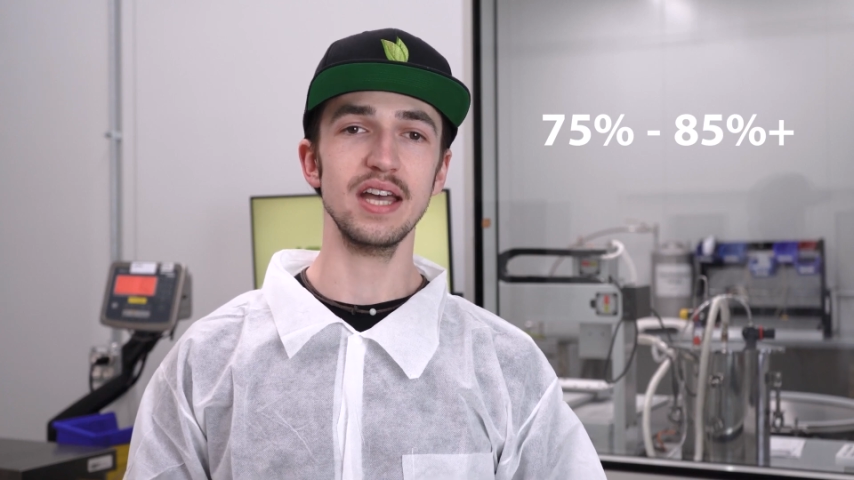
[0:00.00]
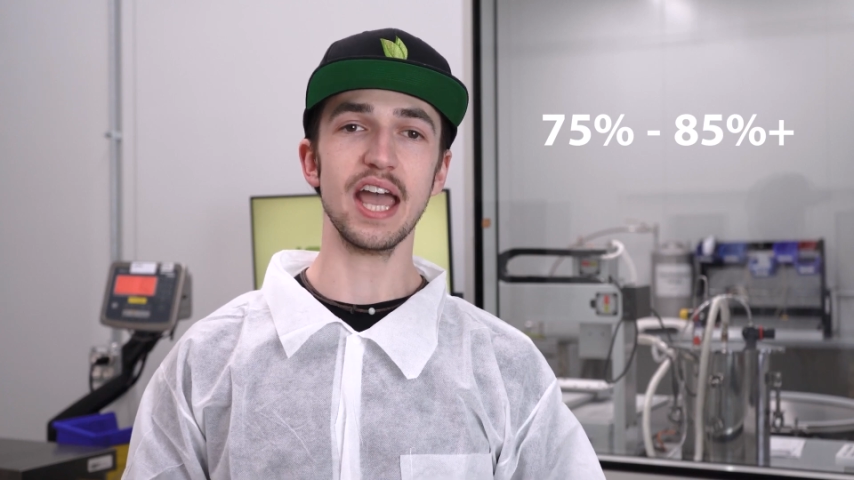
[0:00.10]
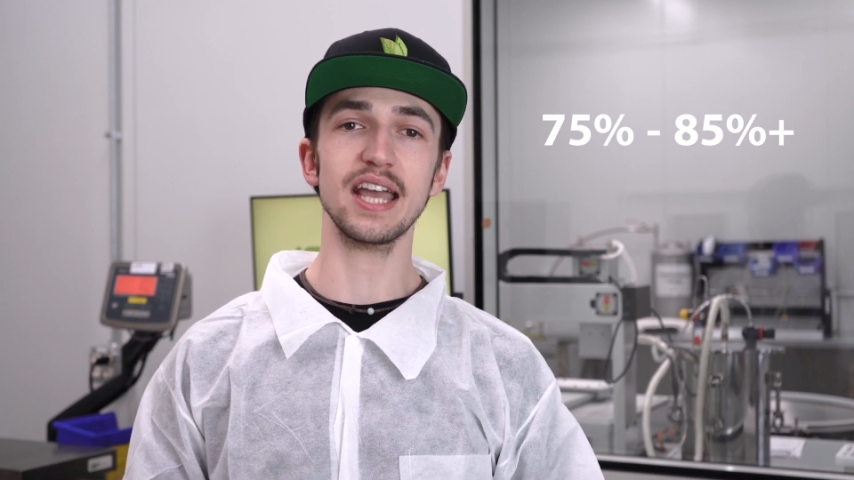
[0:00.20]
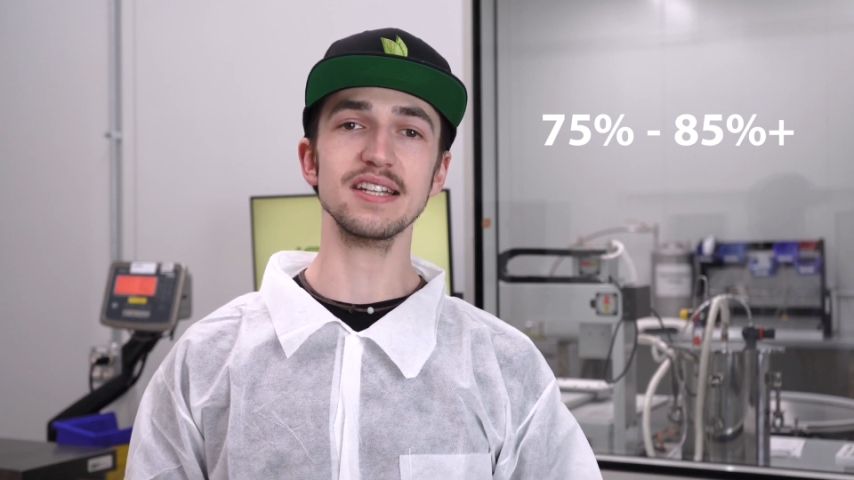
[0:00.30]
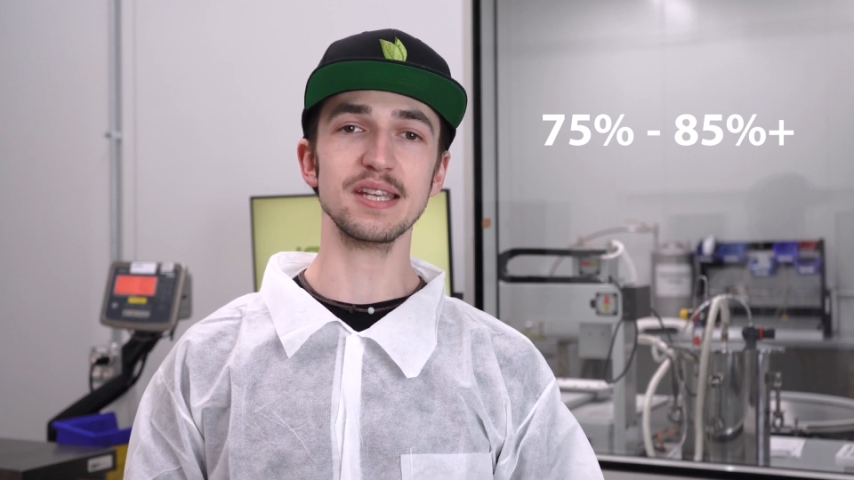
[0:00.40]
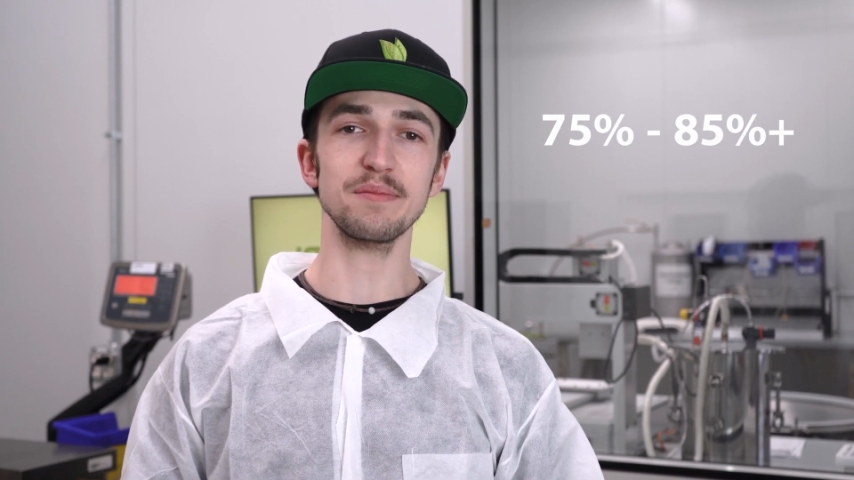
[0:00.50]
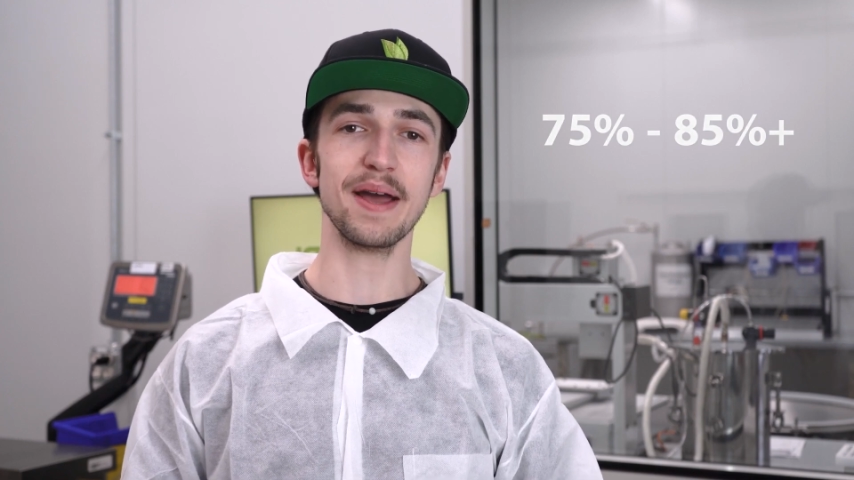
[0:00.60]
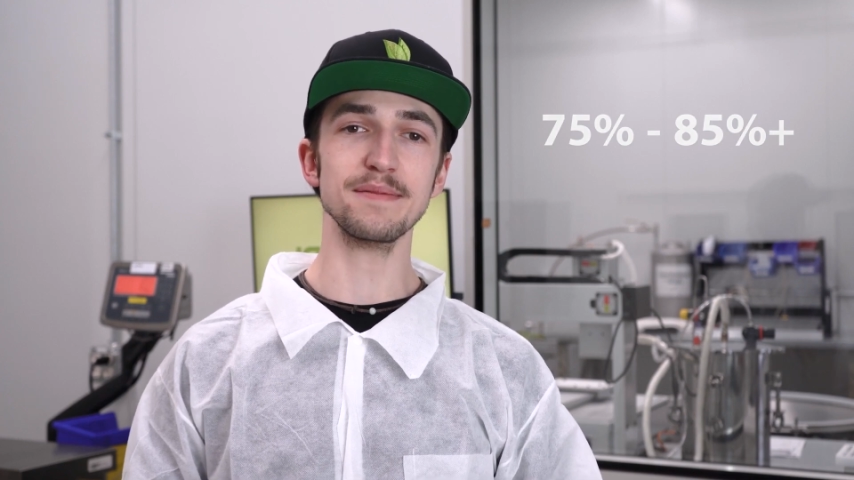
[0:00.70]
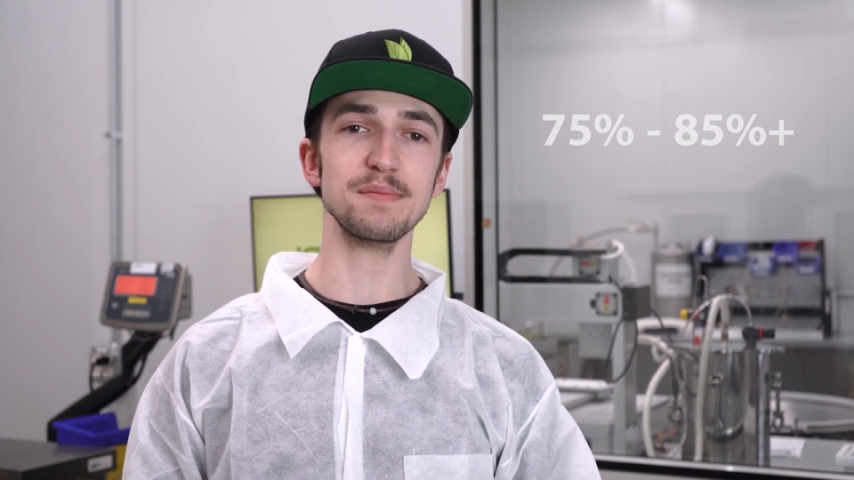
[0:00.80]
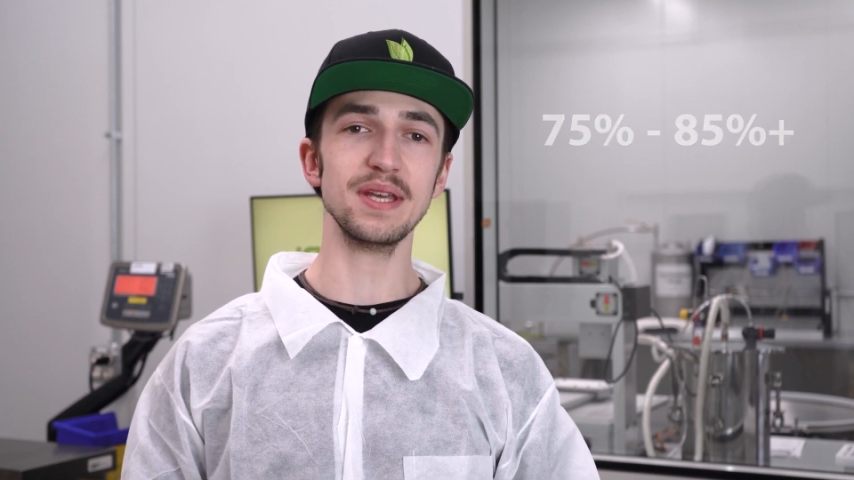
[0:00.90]
and can
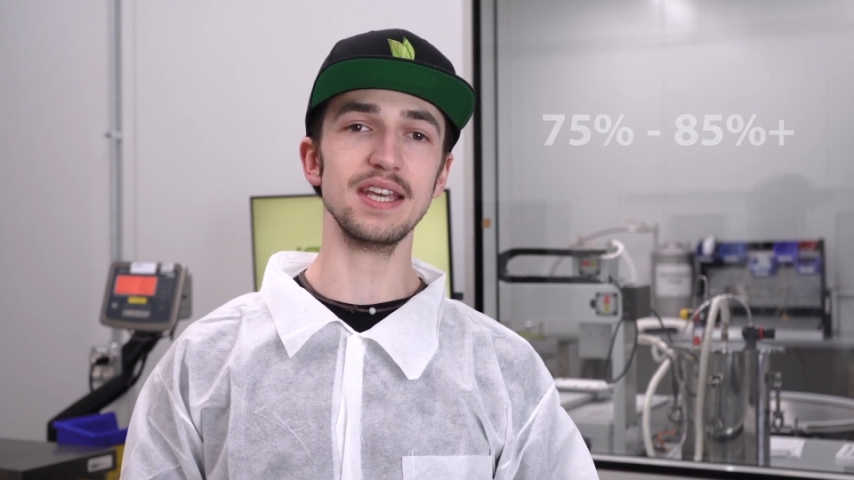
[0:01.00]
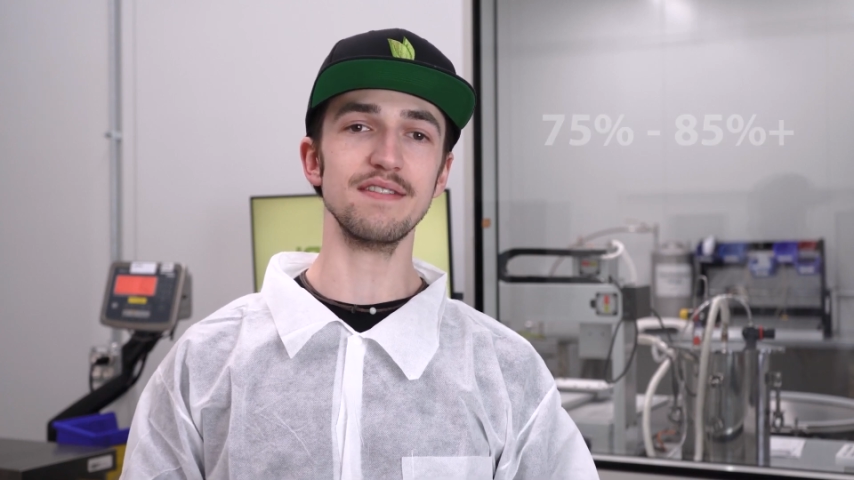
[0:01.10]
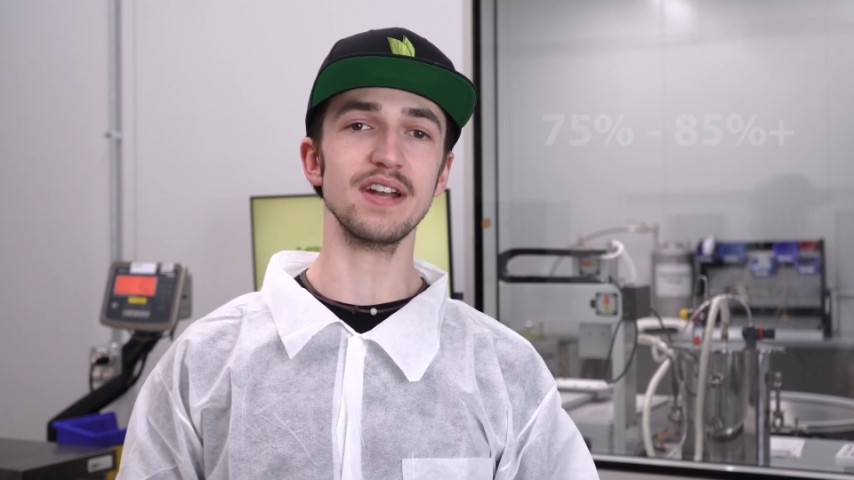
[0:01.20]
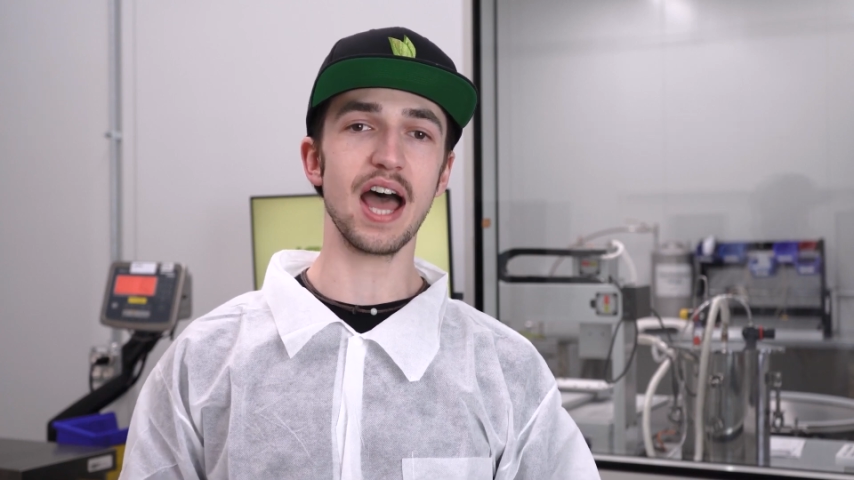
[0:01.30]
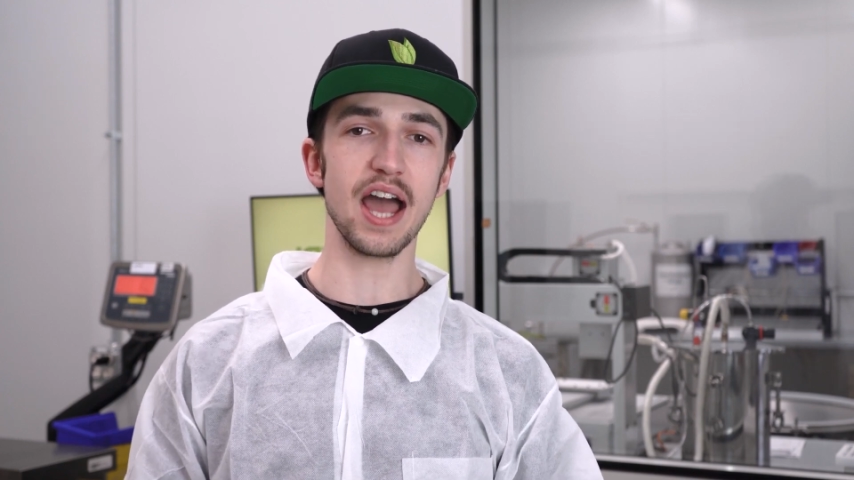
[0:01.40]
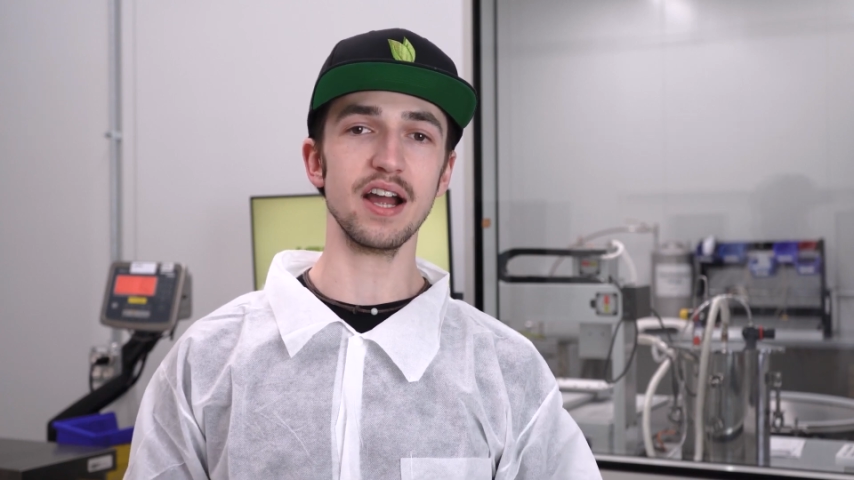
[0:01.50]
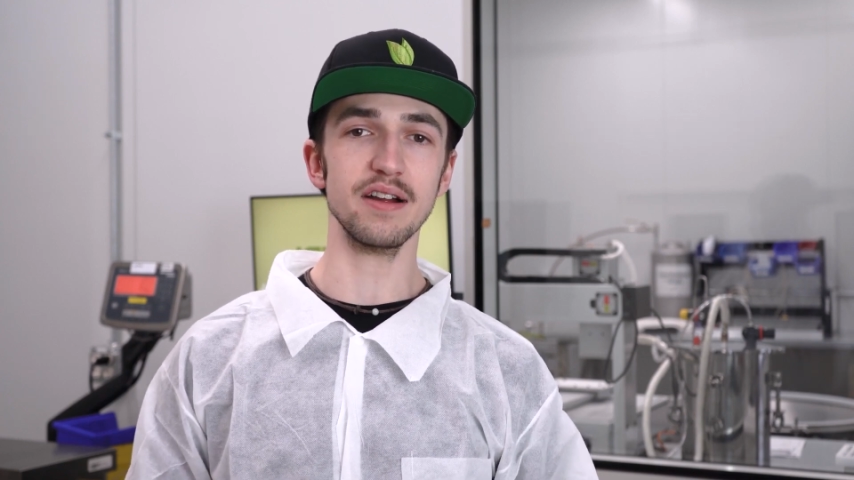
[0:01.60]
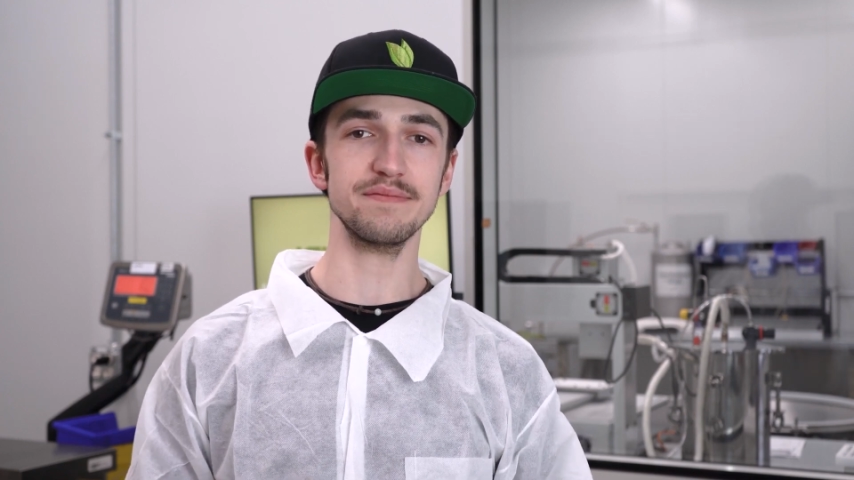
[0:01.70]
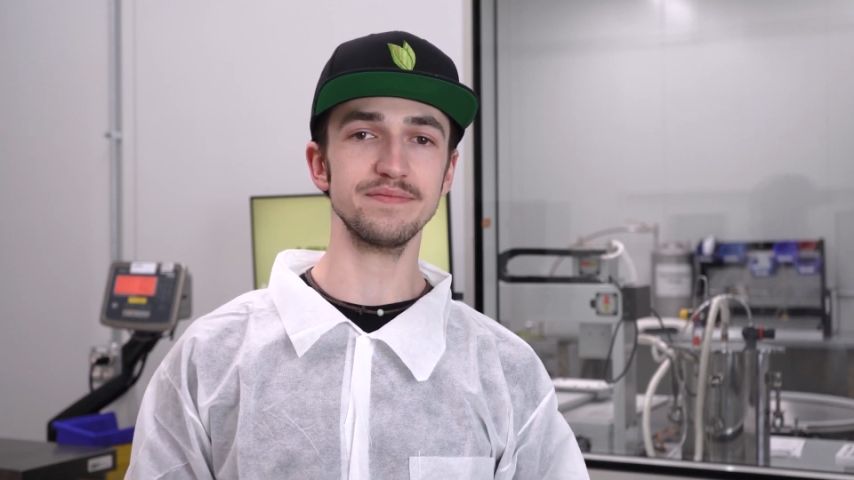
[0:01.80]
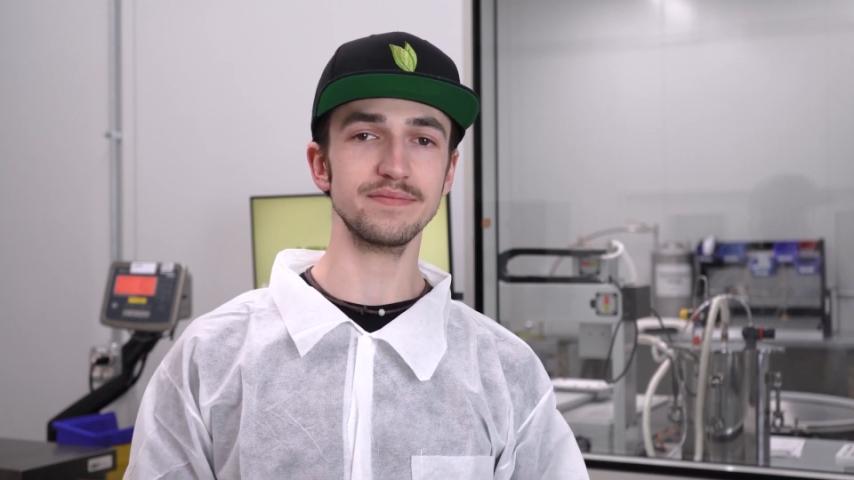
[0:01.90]
sometimes be even higher.